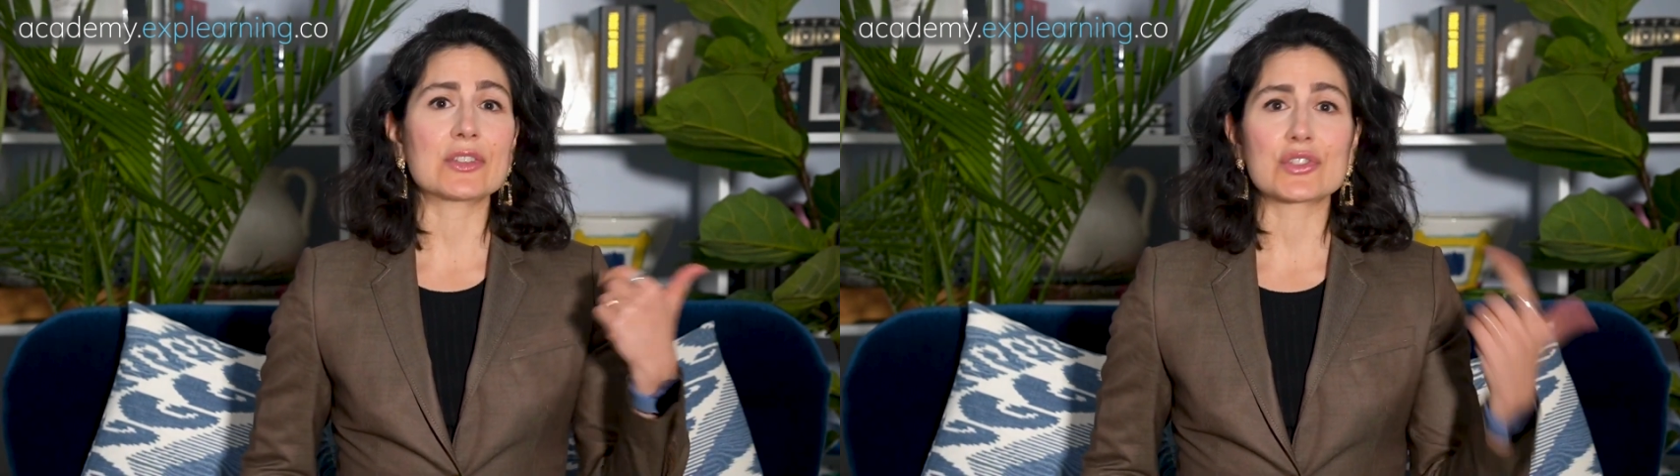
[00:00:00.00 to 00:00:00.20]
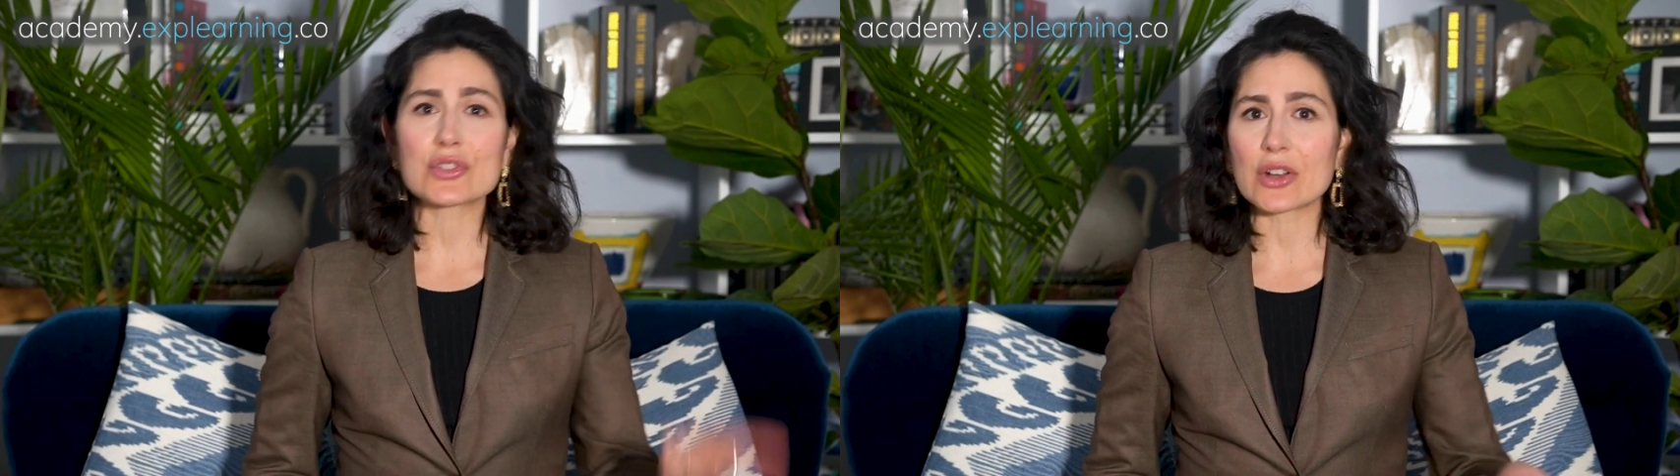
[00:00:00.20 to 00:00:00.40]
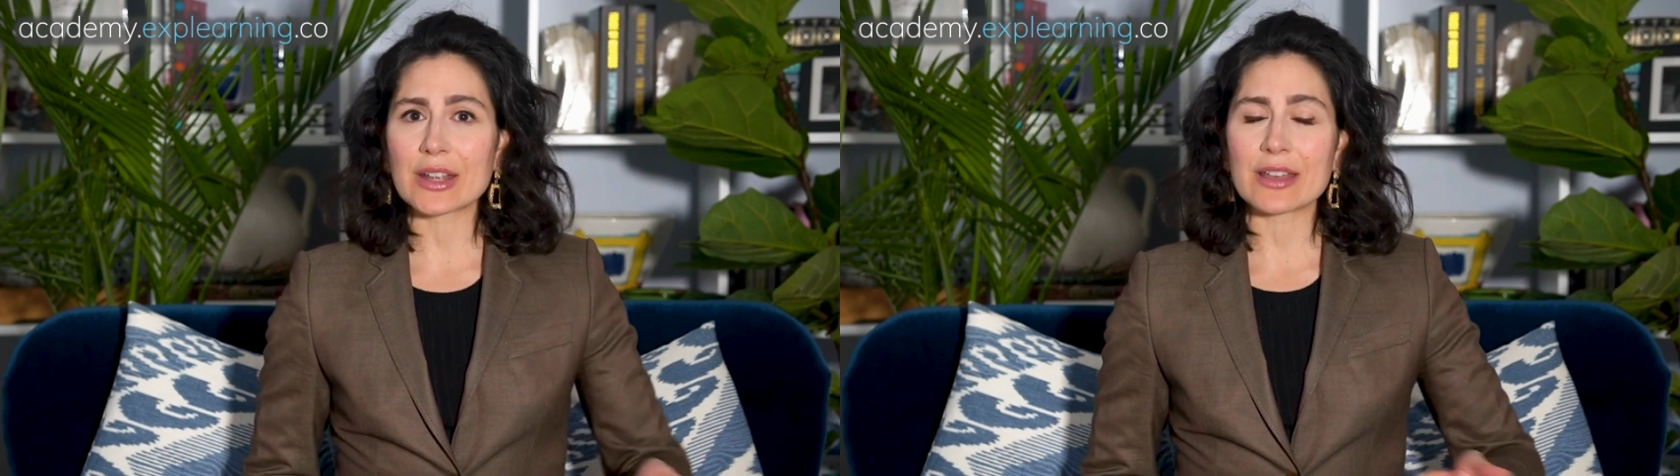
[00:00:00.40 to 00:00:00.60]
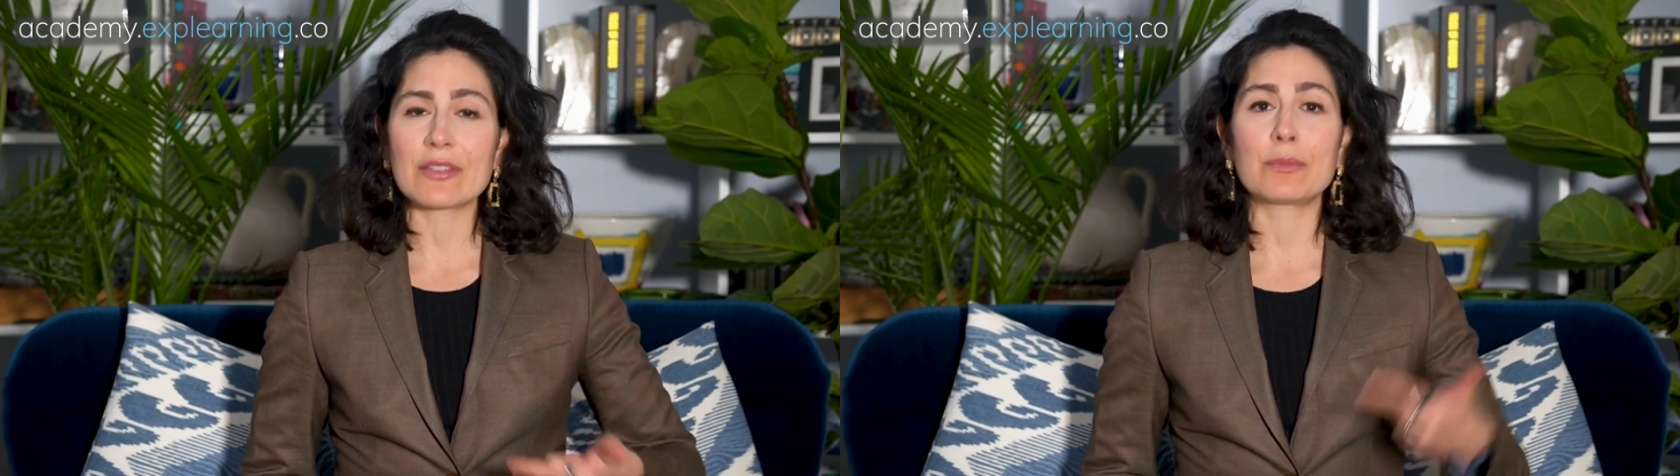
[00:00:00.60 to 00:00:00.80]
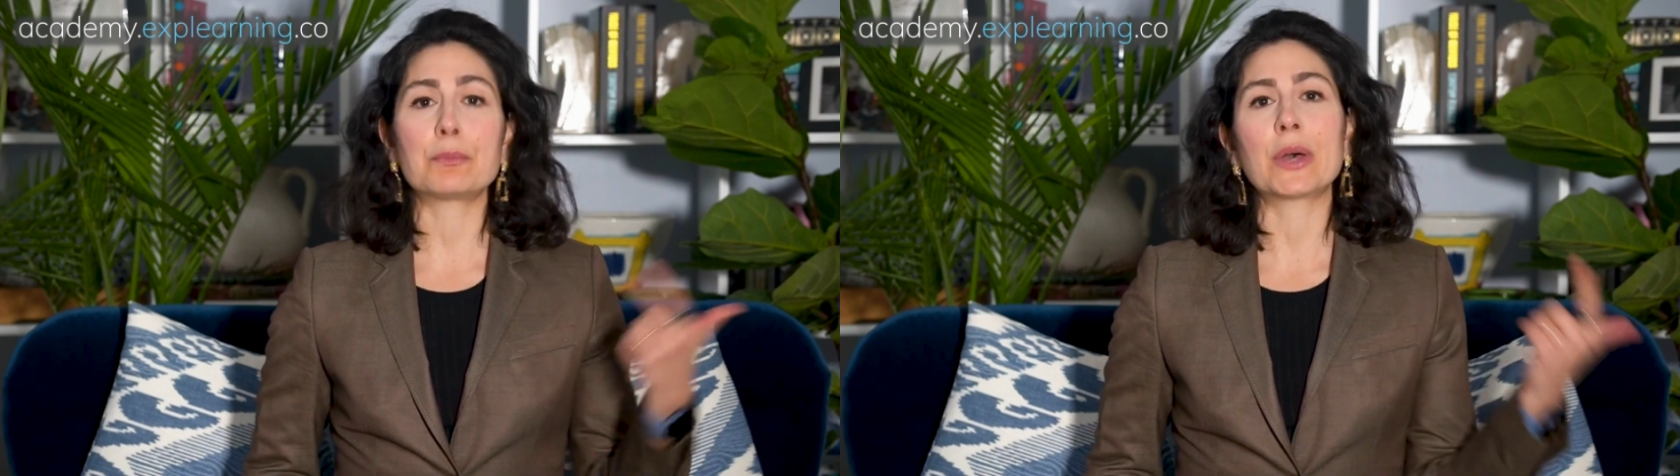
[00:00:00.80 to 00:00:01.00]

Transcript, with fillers: assertive,